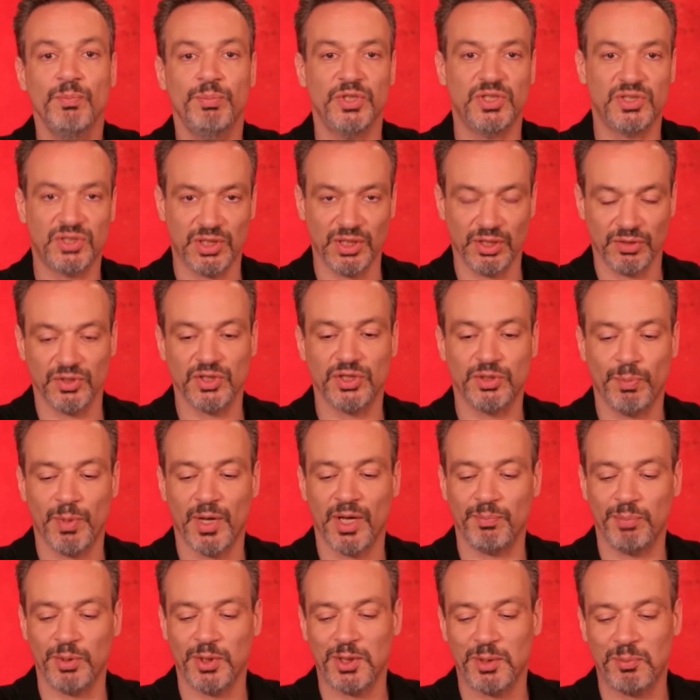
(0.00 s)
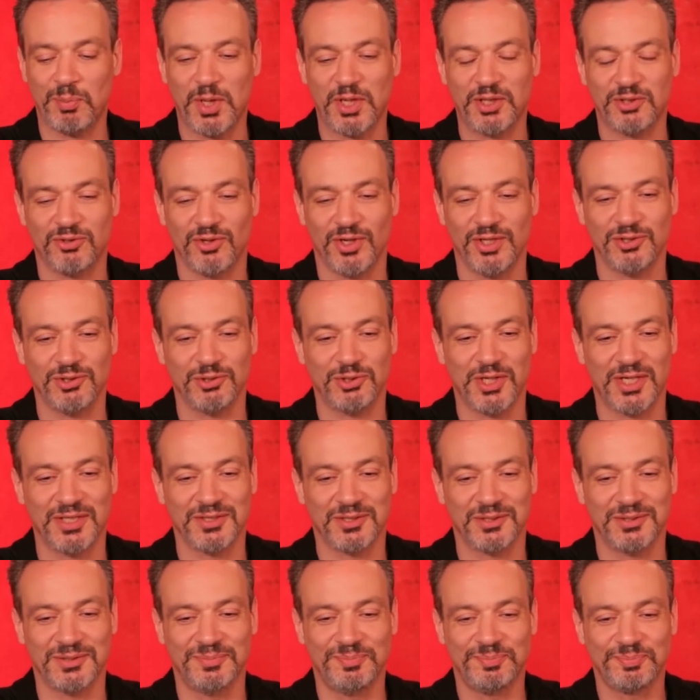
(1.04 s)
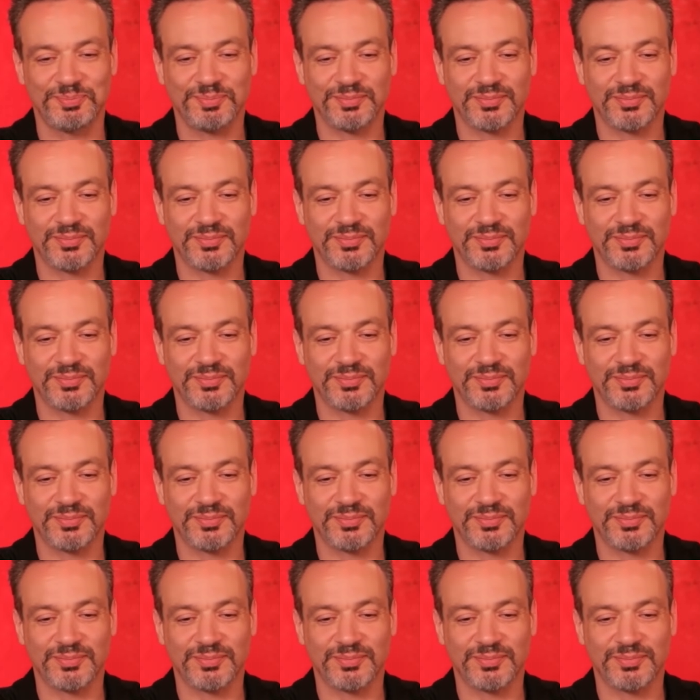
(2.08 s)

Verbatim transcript: be serious about being a penetration tester.